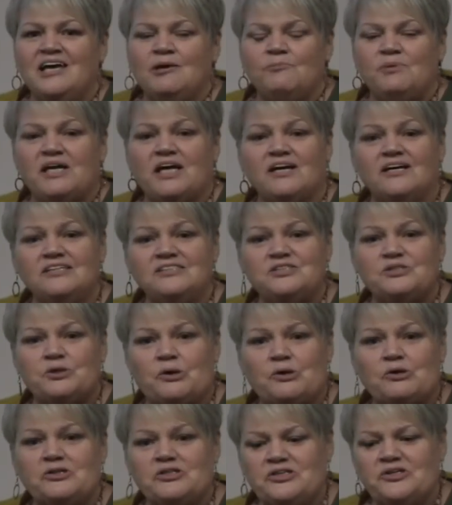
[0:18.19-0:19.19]
because
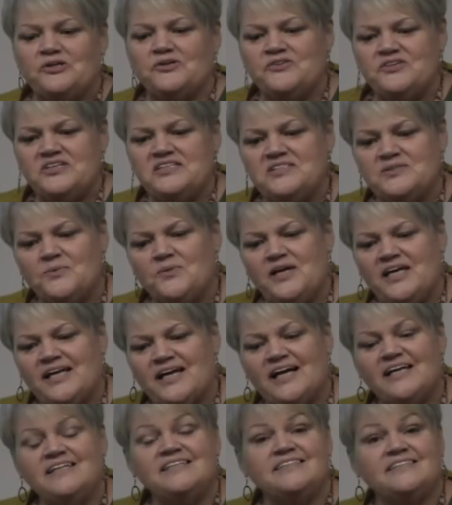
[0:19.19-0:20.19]
earlier this week
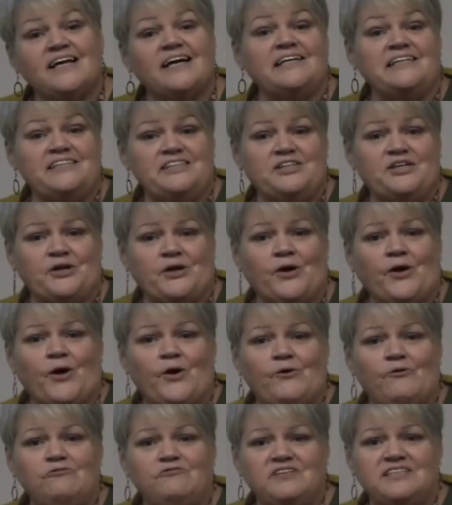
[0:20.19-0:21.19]
I decided to
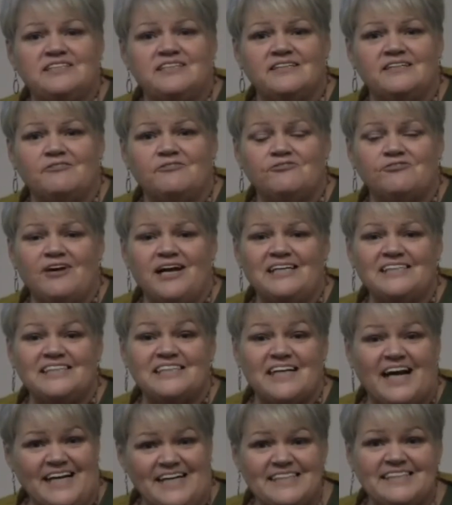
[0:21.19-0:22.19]
go visit a friend
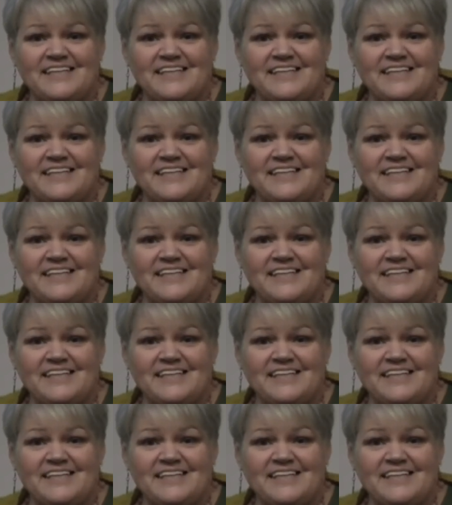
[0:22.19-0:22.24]
and I